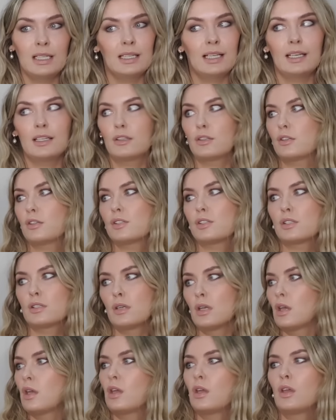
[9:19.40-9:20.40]
like those
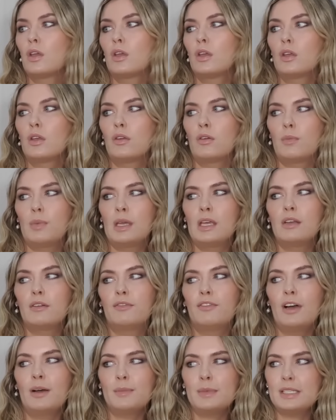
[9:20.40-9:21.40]
European
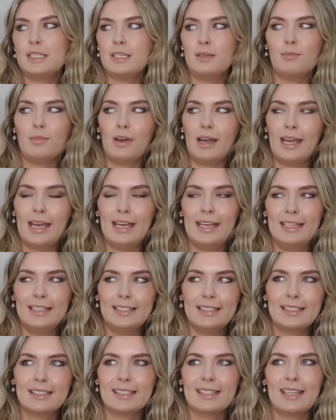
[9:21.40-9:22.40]
pharmacy
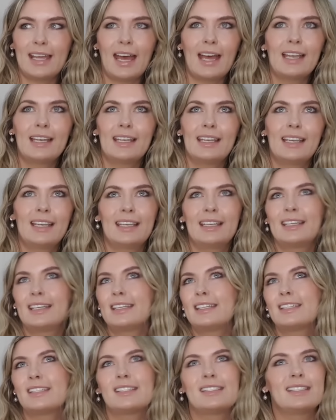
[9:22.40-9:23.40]
brands that
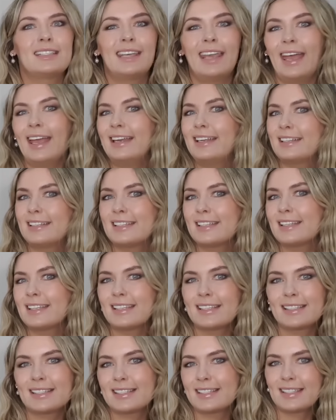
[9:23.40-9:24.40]
cater to
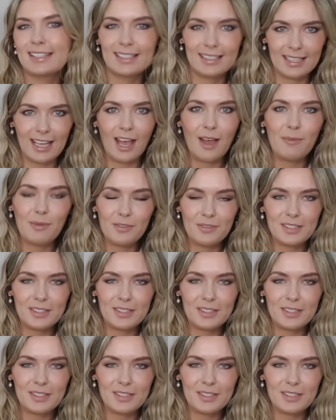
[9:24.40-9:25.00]
this type of